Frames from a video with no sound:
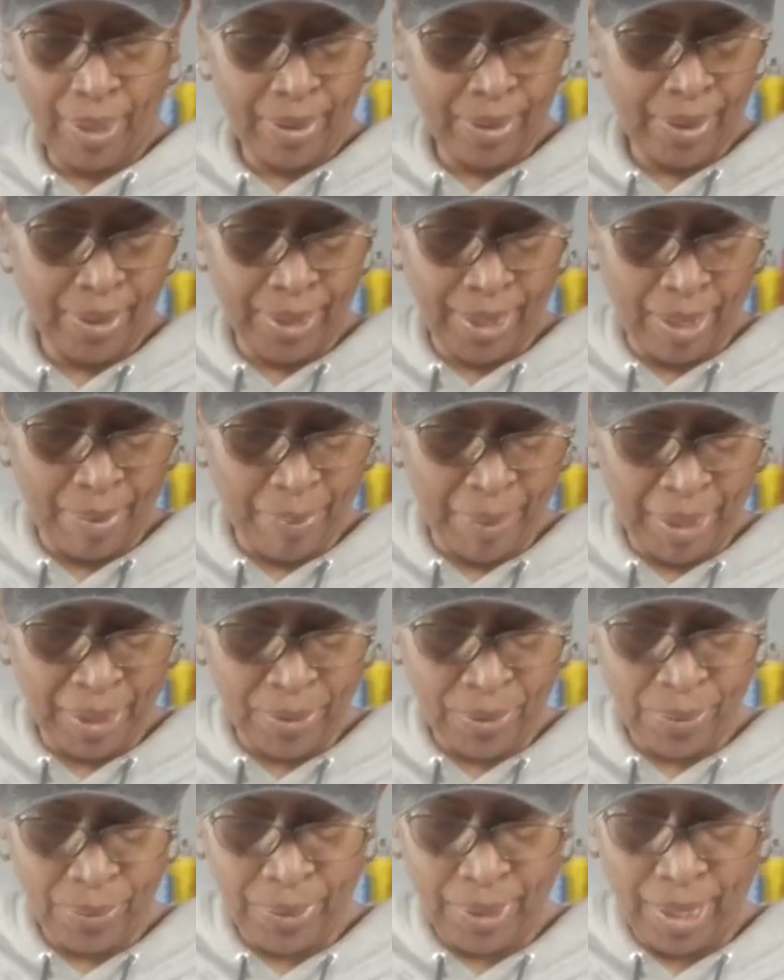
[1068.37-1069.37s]
So y'all make
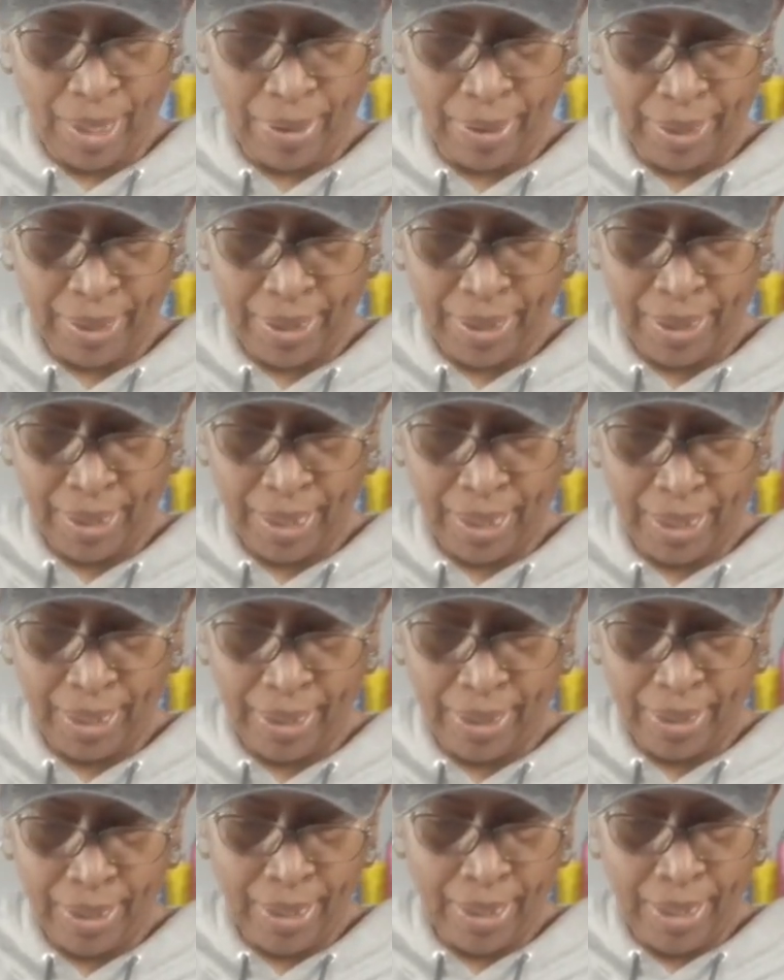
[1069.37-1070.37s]
sure y'all can see it.
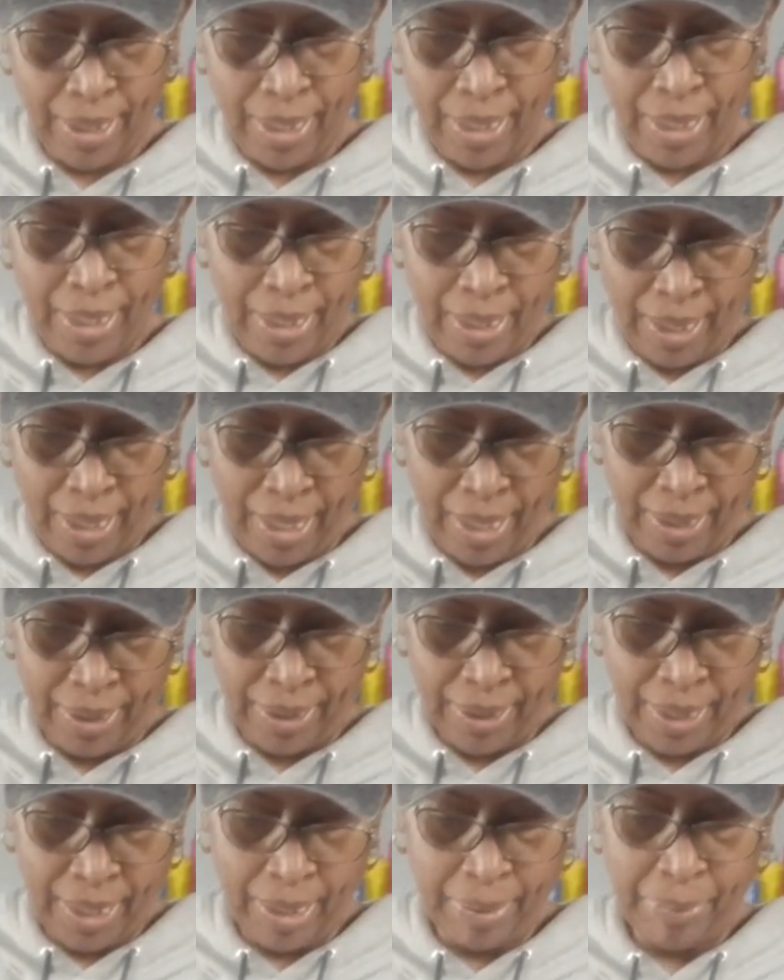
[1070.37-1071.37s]
How
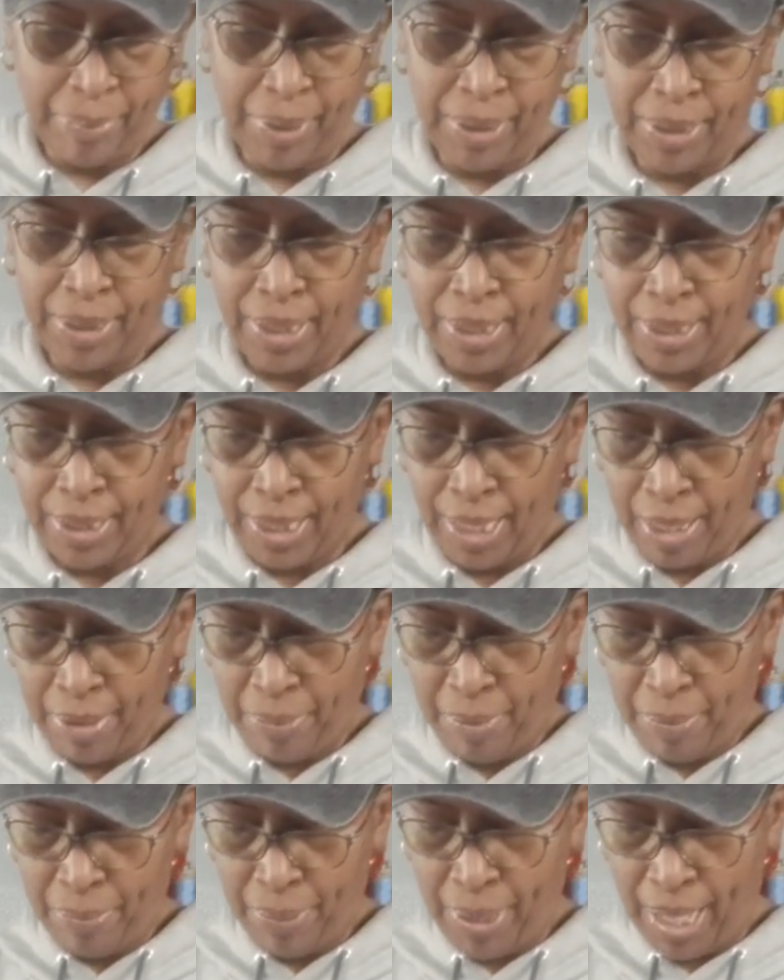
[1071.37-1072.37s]
I tape it. Just tape
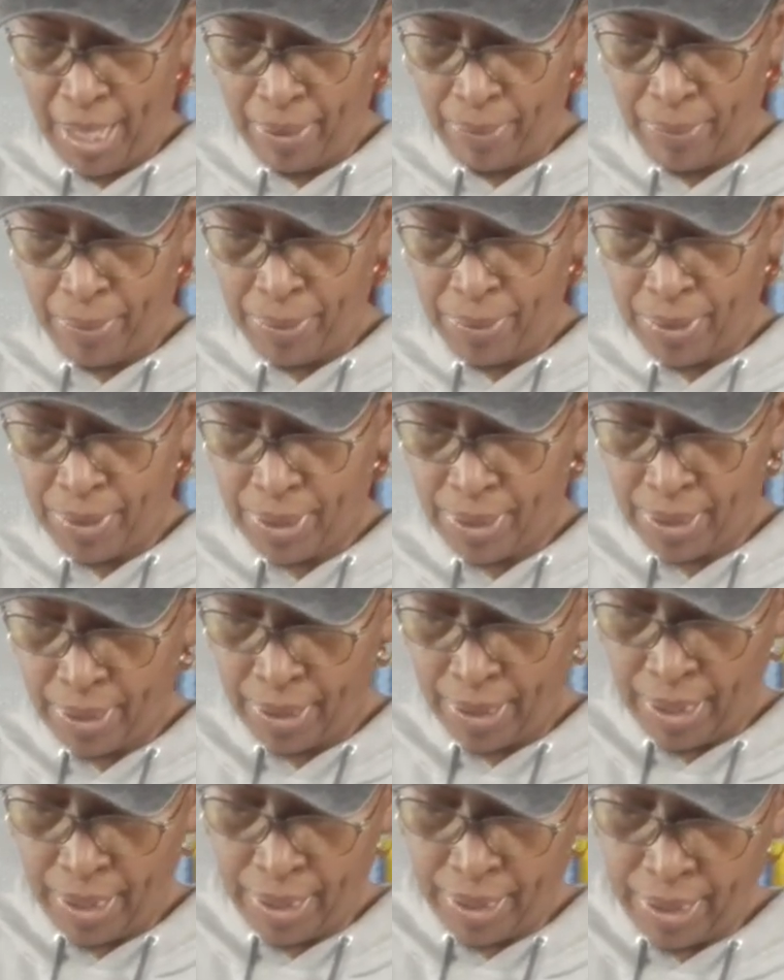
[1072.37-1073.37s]
it backwards
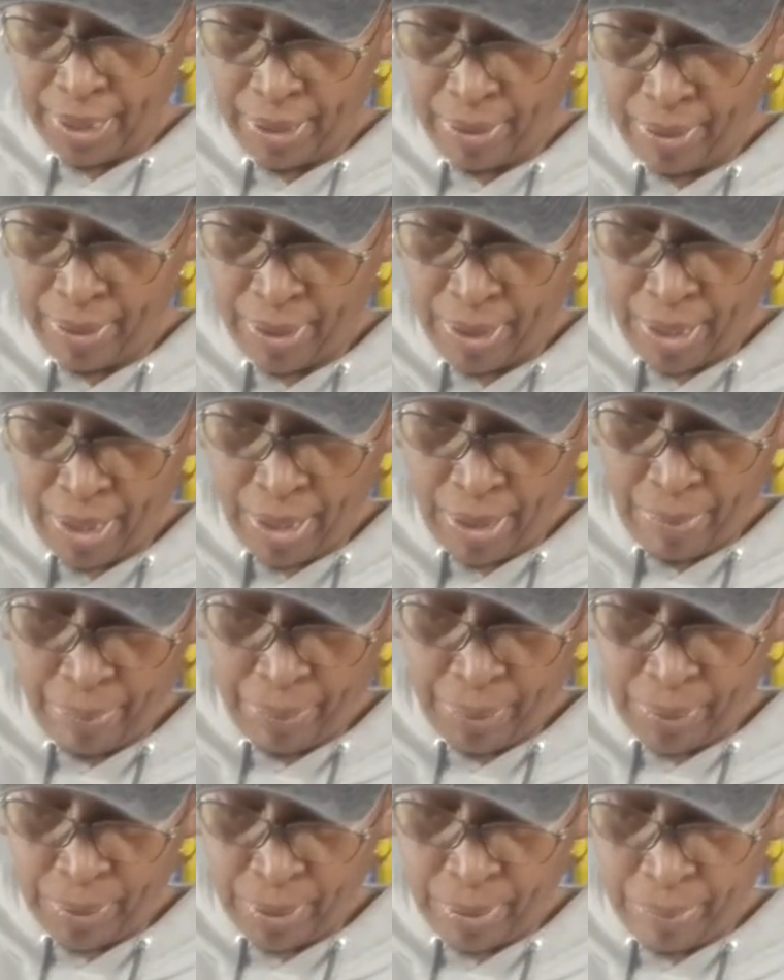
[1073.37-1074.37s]
and then
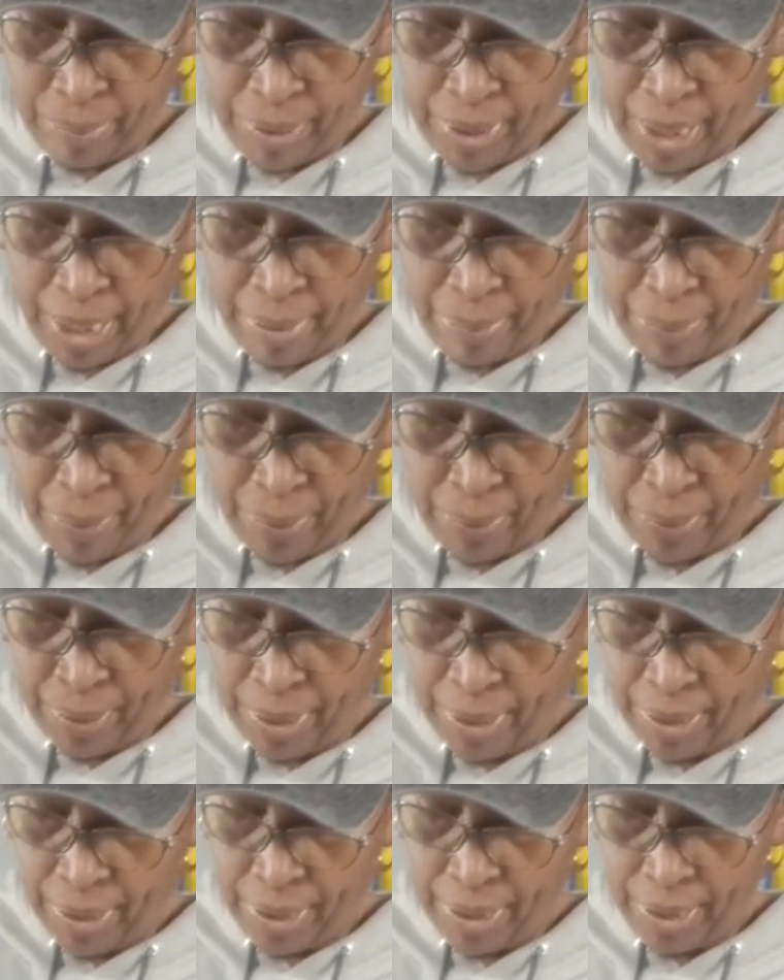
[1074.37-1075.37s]
put some tape on
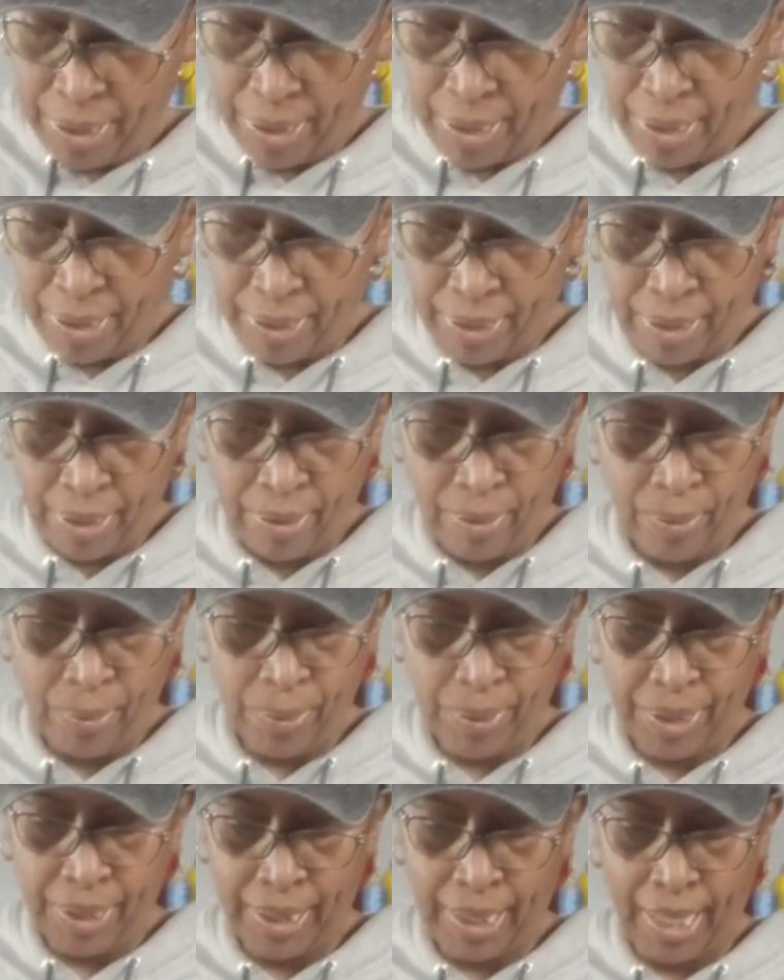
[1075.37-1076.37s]
it to
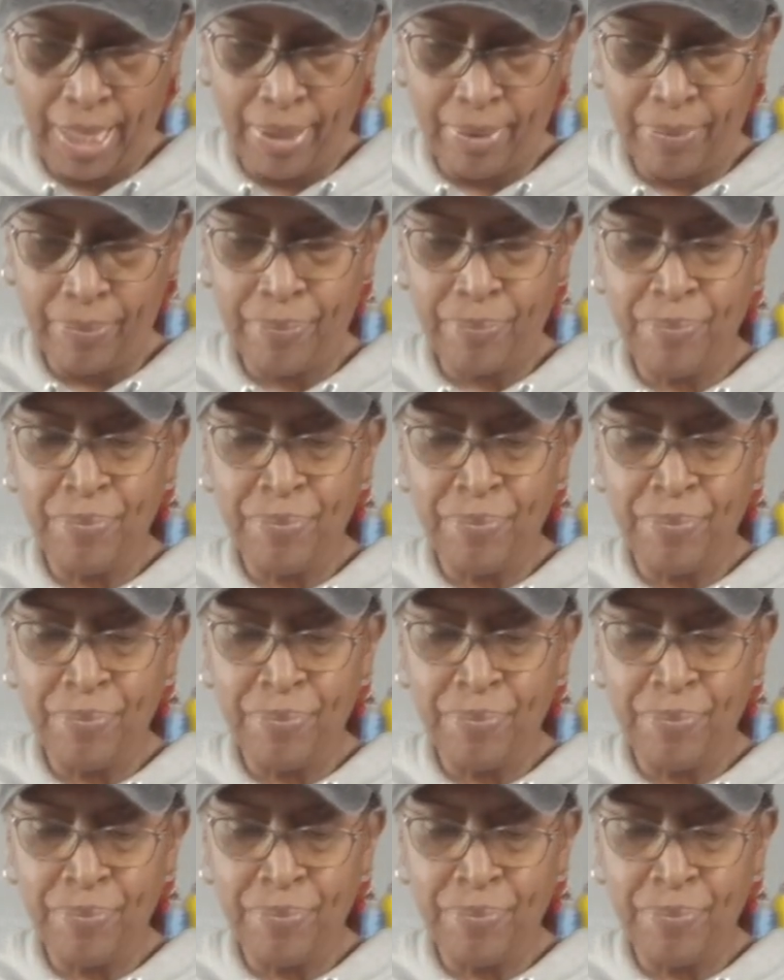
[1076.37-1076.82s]
hold it down.